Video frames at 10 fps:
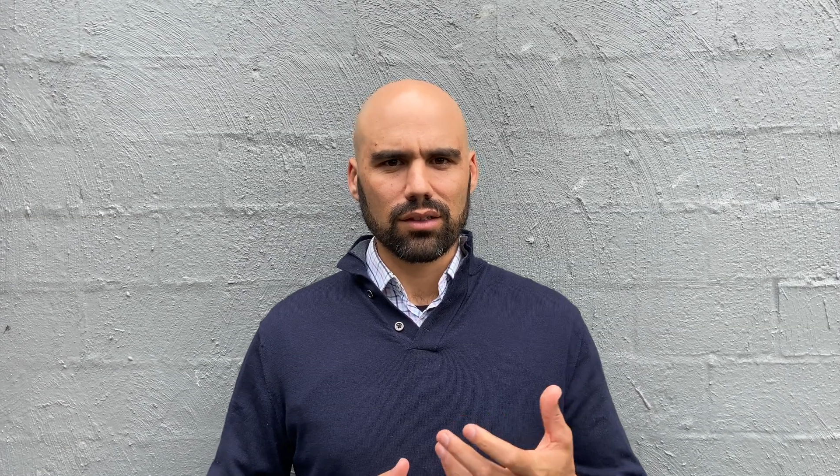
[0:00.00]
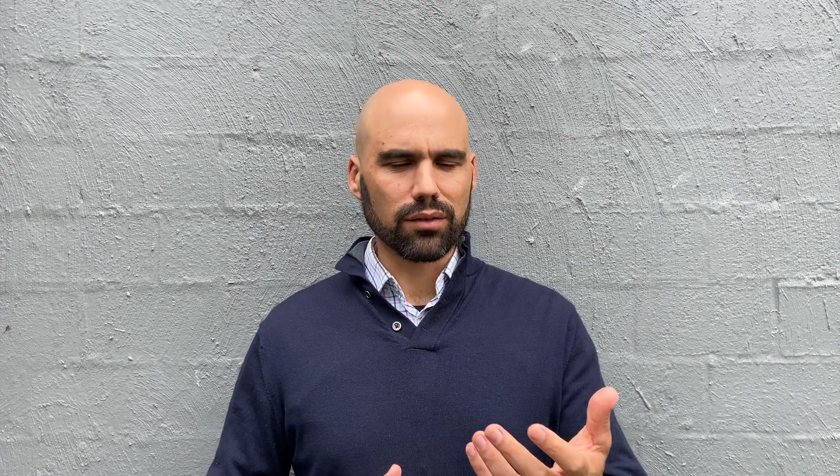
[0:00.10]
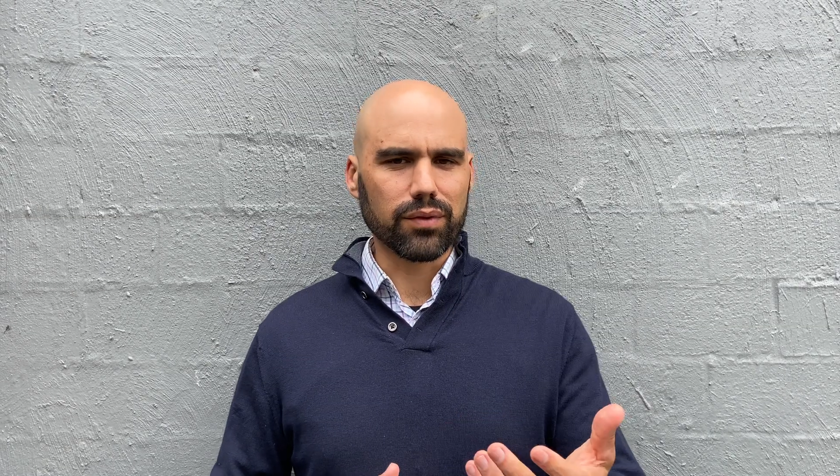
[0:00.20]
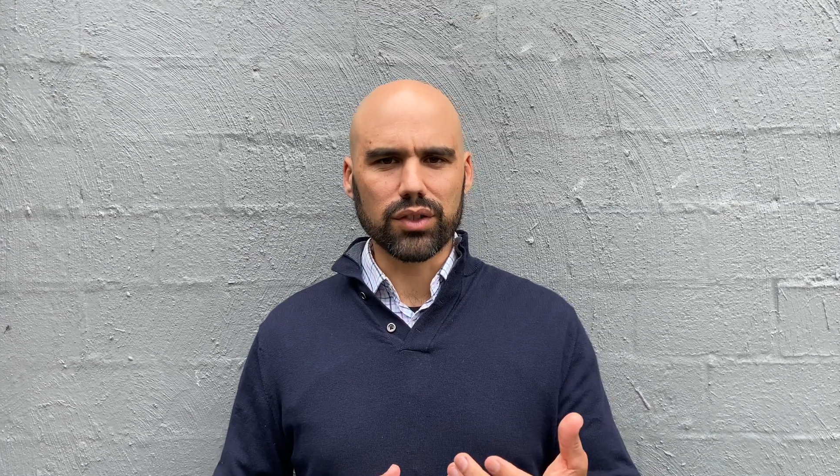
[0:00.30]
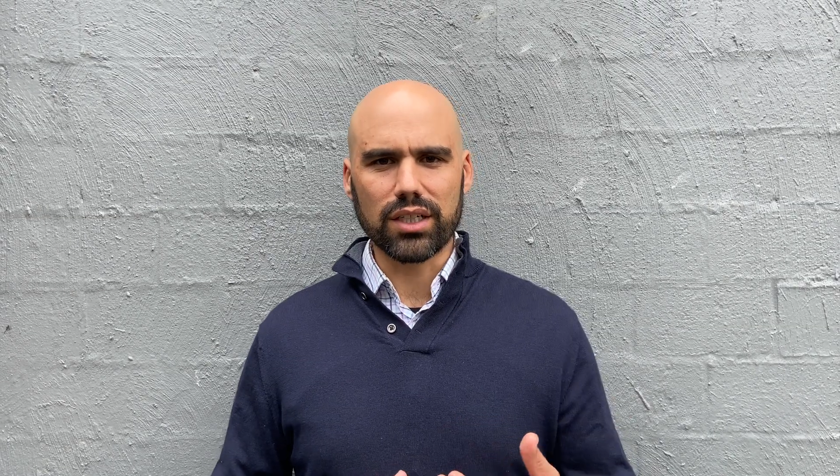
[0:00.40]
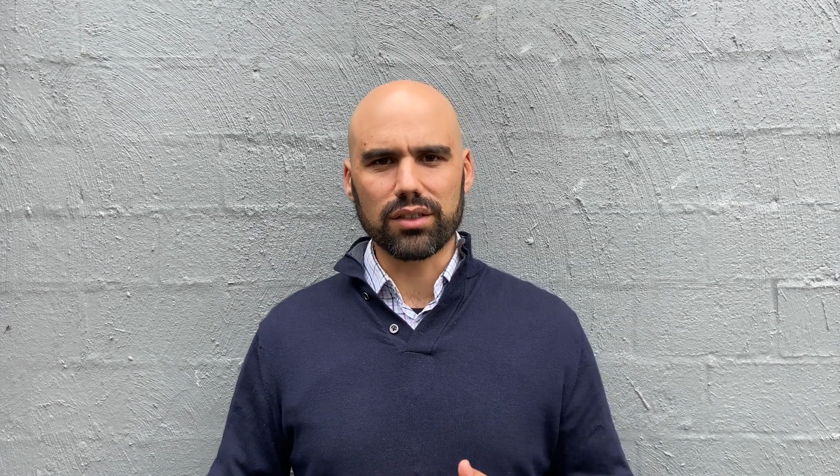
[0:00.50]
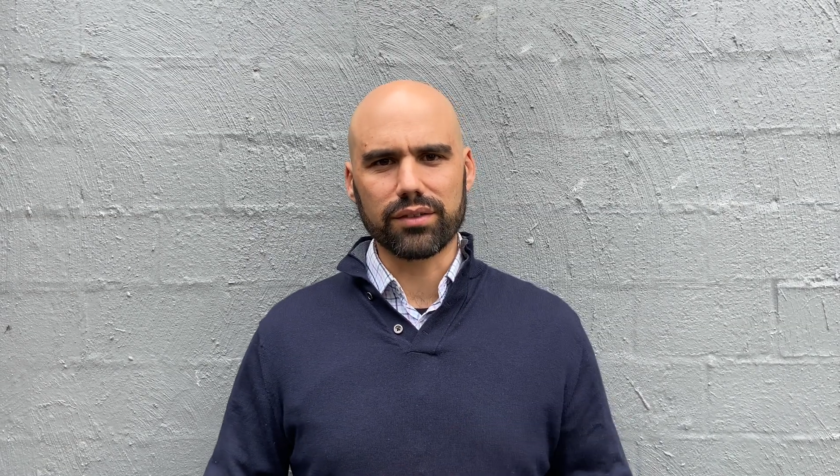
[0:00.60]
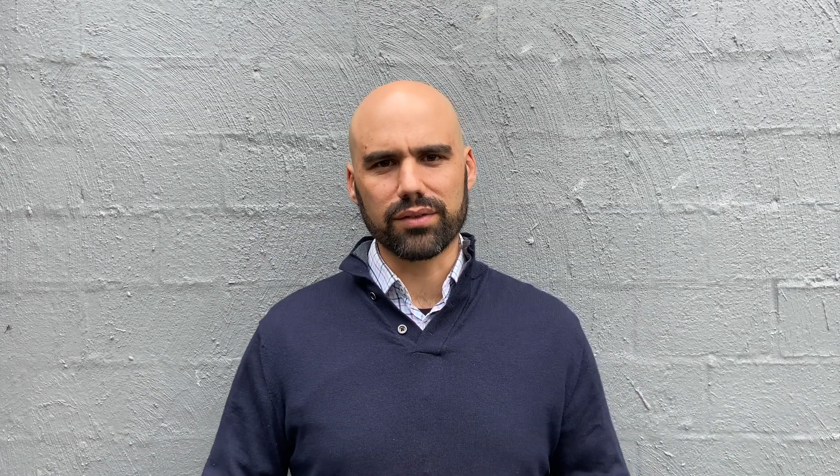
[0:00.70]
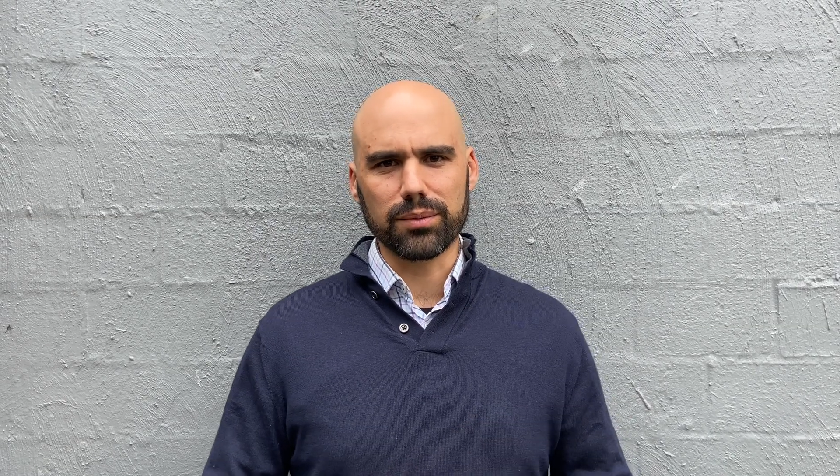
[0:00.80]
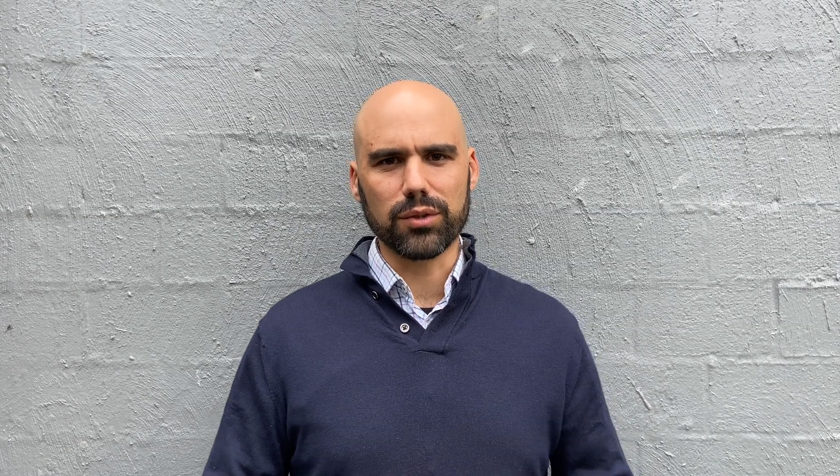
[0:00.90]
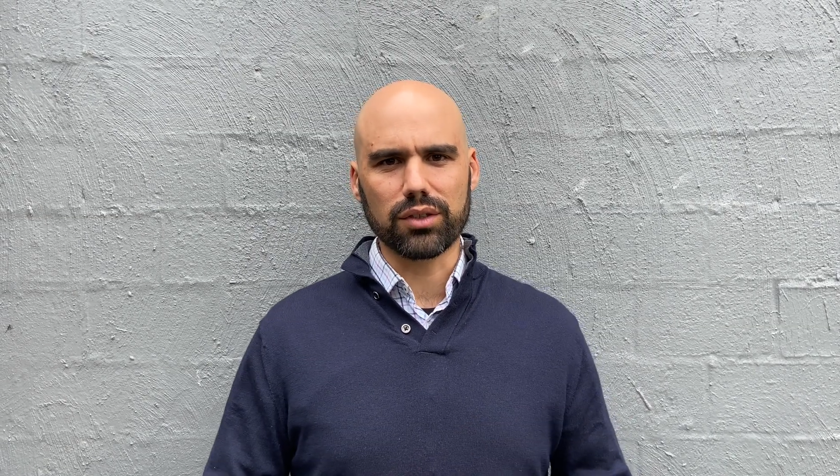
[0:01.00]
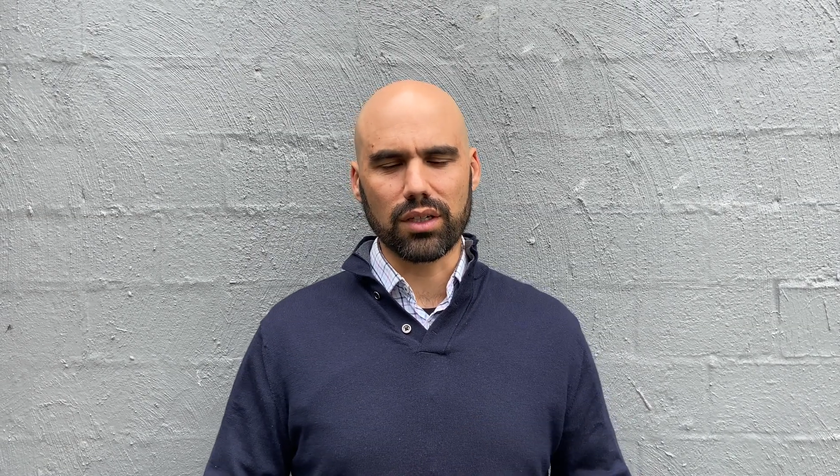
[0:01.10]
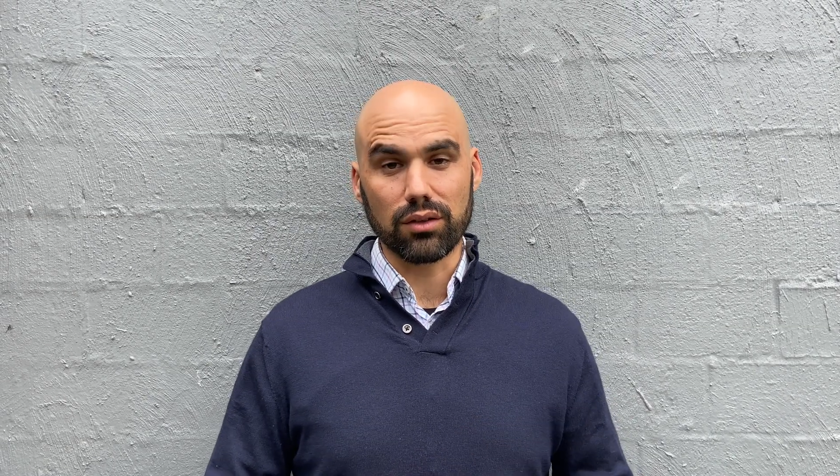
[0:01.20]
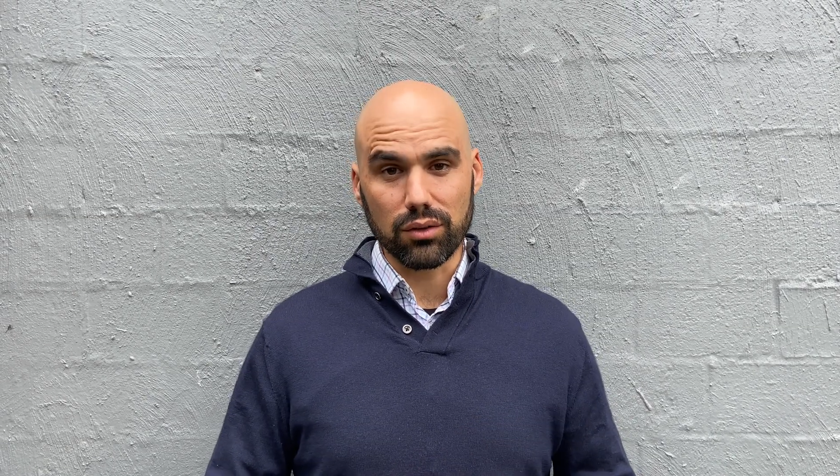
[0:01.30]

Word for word: Look forward to hearing from you, and